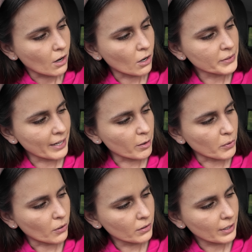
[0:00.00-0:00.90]
the
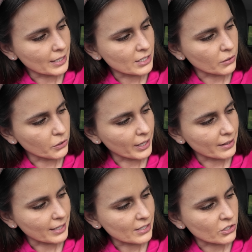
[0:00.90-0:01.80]
ball until you
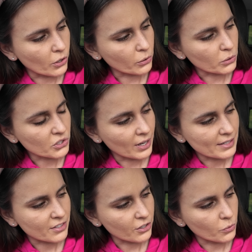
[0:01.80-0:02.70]
get the circle
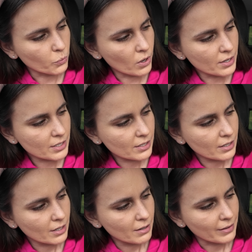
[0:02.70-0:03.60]
size that you want.
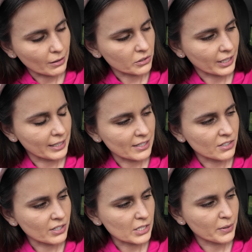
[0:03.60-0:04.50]
That looks like a
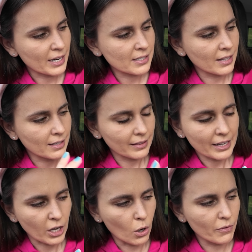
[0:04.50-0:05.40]
decent size for an excellent.
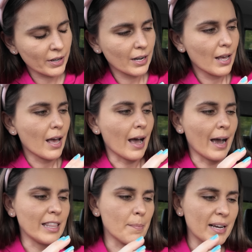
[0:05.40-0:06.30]
Let go of it,
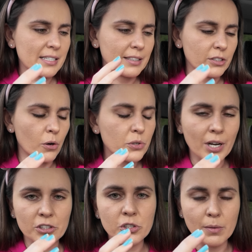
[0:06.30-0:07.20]
and then basically don't
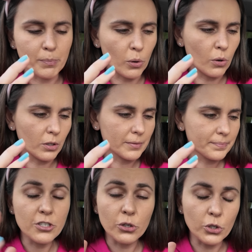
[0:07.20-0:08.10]
touch the ball
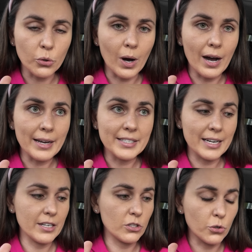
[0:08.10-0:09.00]
until you are
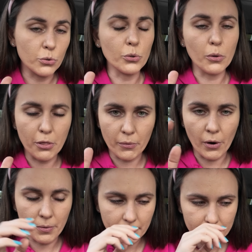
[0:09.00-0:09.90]
intending to do your
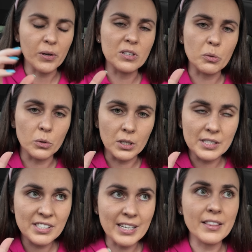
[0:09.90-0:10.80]
throw, because it will
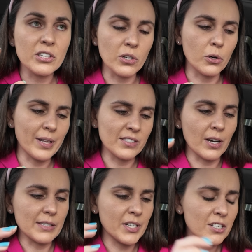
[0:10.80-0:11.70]
set the circle that
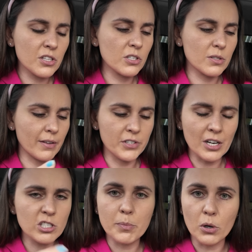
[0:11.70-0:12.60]
size. If you
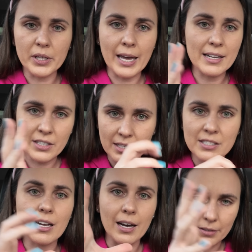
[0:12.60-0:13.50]
touch the ball again, it's going to
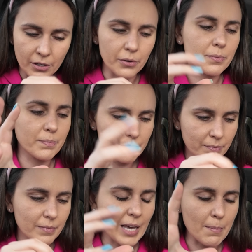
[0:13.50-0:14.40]
start, you know,
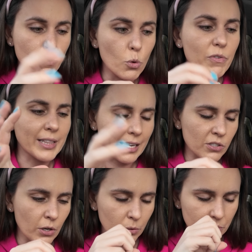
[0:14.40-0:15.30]
keep moving that
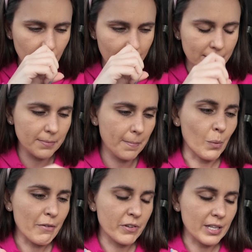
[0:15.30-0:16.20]
circle size. You're gonna
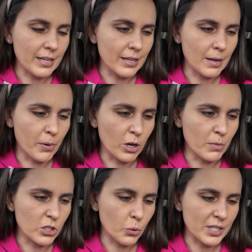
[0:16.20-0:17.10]
wait for the
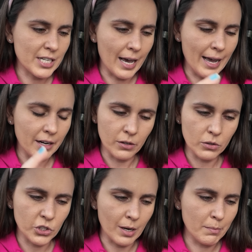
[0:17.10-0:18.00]
Pokemon to attack,
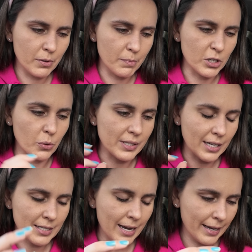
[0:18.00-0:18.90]
not jump, but do its
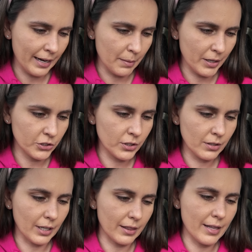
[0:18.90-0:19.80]
attack
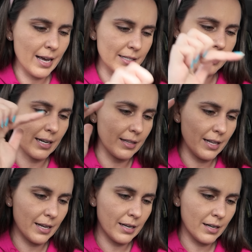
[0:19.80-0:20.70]
animation like that, and
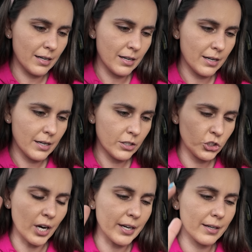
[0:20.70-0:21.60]
then
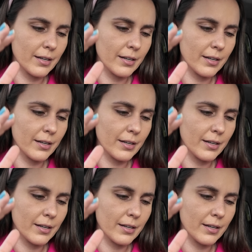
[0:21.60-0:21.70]
chuck